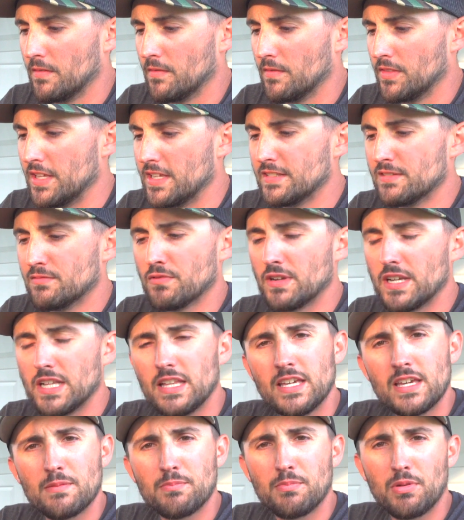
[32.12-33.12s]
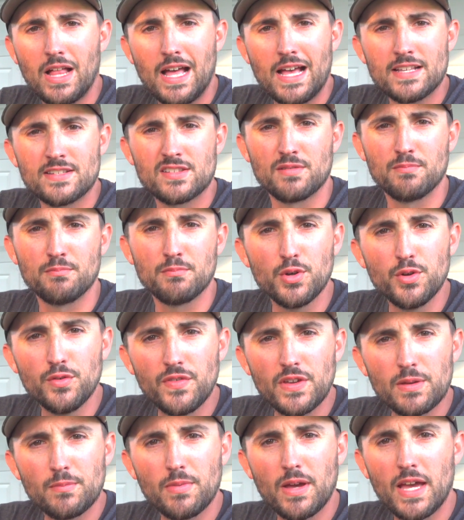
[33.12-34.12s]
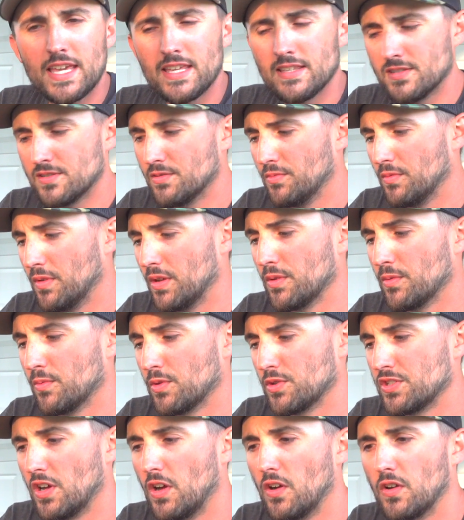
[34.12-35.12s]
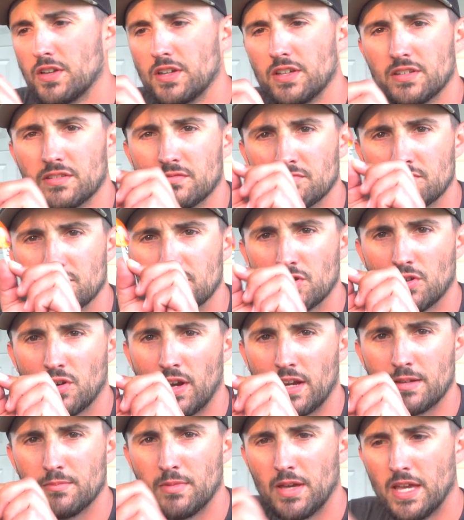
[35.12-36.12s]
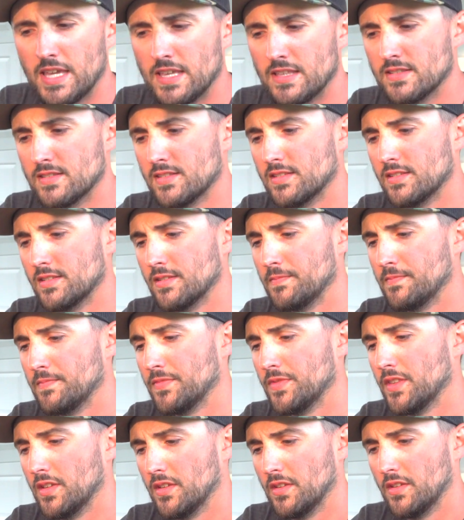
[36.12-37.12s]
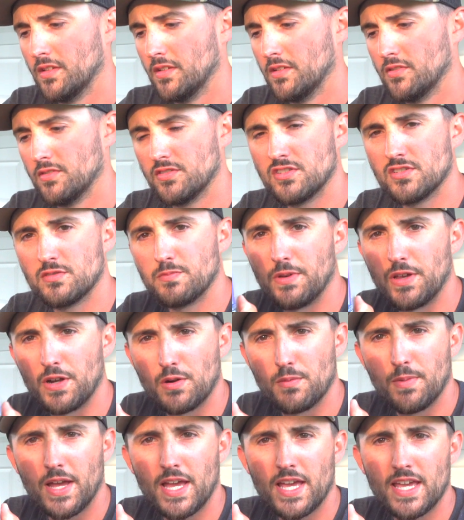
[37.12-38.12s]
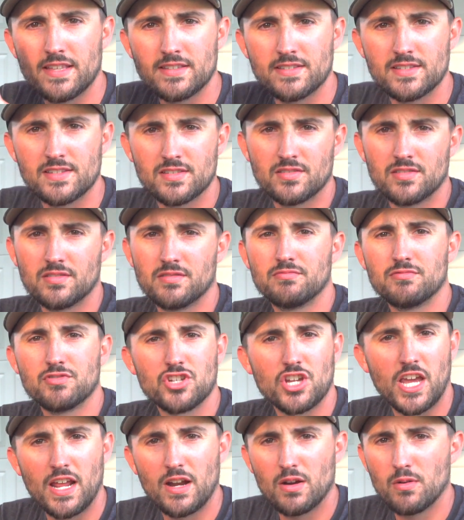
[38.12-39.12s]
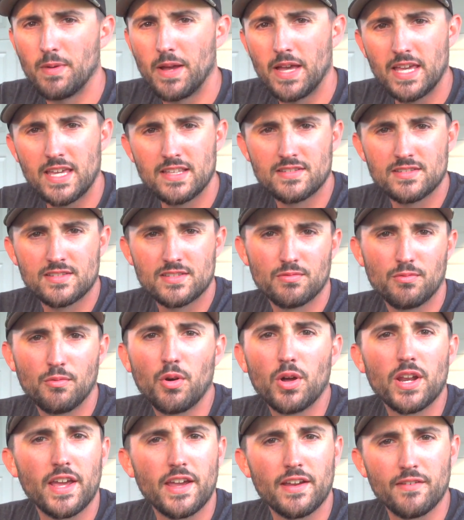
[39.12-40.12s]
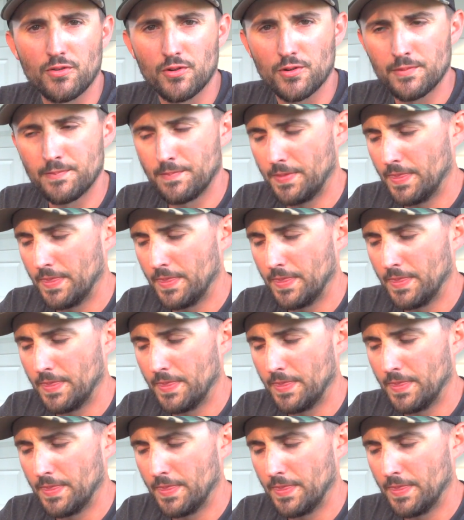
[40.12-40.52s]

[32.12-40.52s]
This really applies to moving baits, whether we're talking crankbaits, spinnerbaits, chatterbaits, whatever.